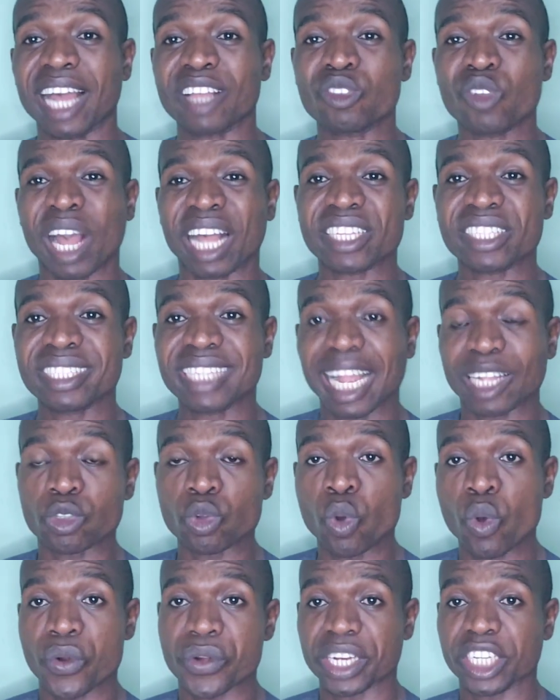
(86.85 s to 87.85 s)
as
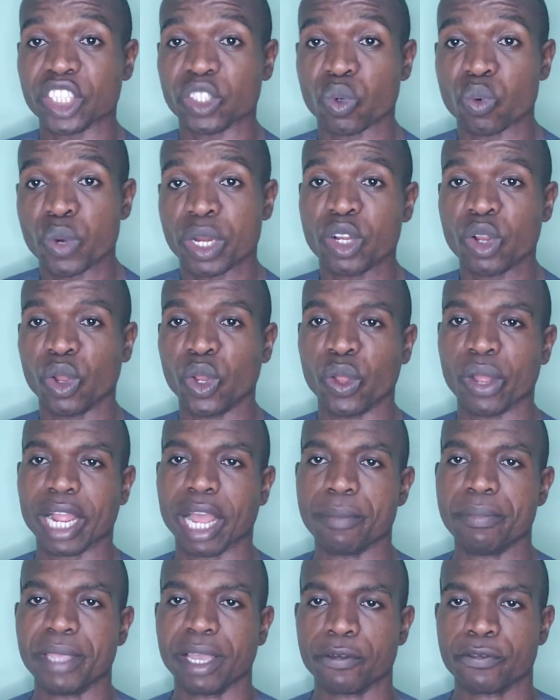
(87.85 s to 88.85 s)
that orange will no
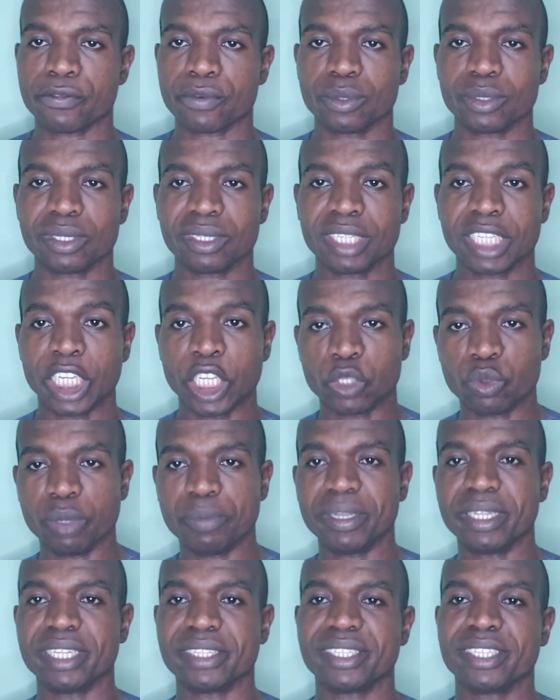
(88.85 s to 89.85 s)
longer bear fruit, it
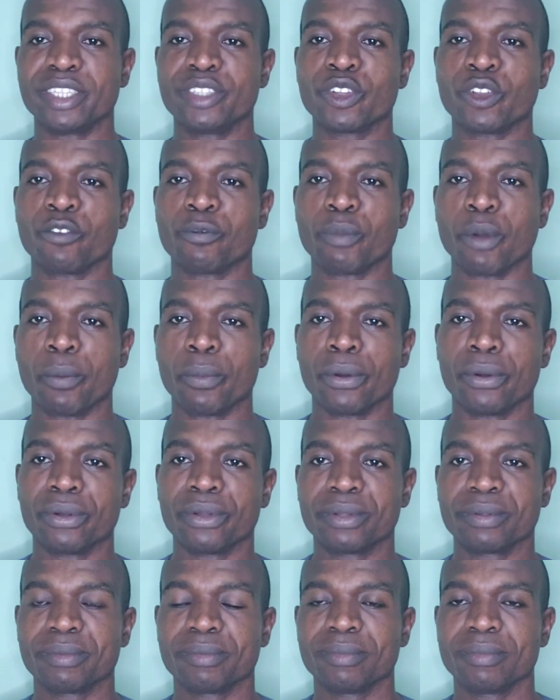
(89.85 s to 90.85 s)
will be the season of
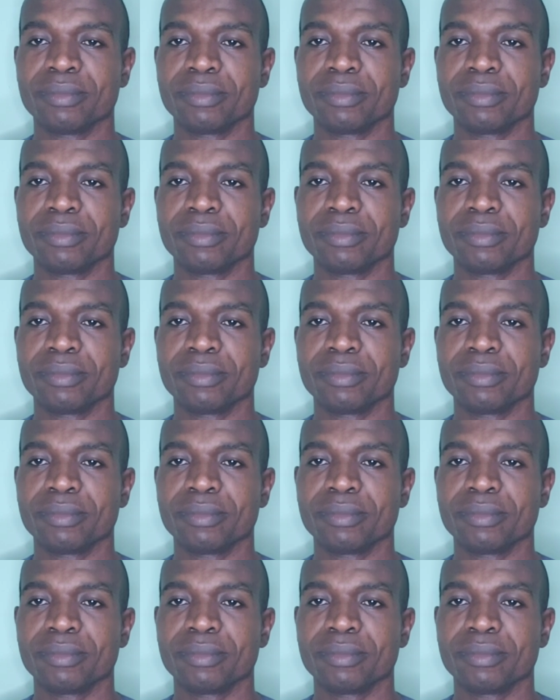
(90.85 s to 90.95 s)
purple.